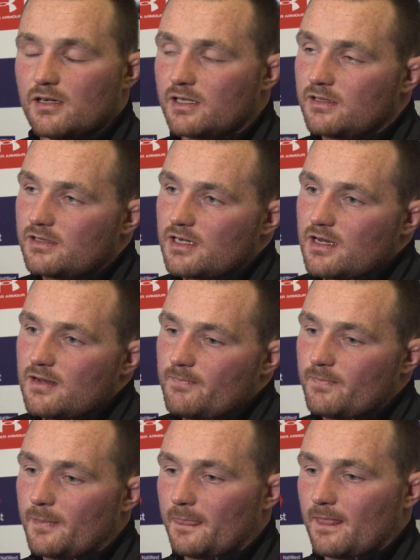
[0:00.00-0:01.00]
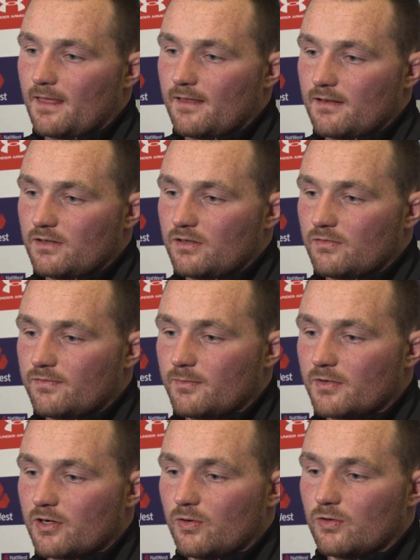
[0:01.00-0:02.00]
And you know,
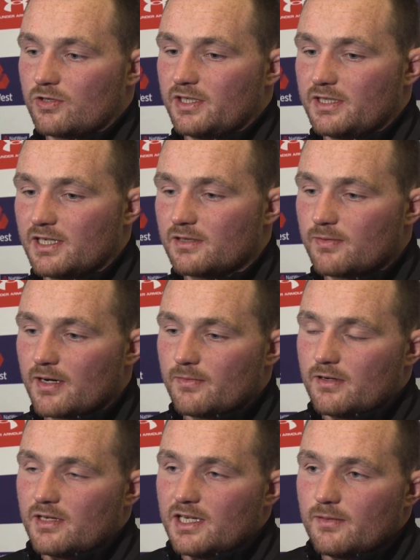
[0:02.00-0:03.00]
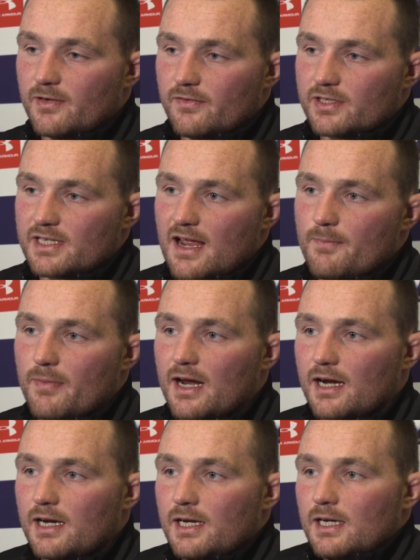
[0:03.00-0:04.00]
from a coach, he takes perhaps a little bit of a step
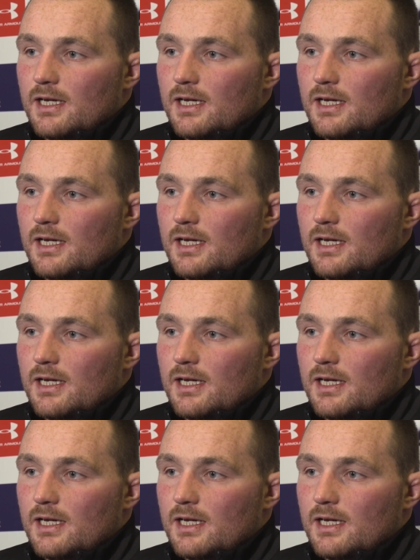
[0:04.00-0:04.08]
back,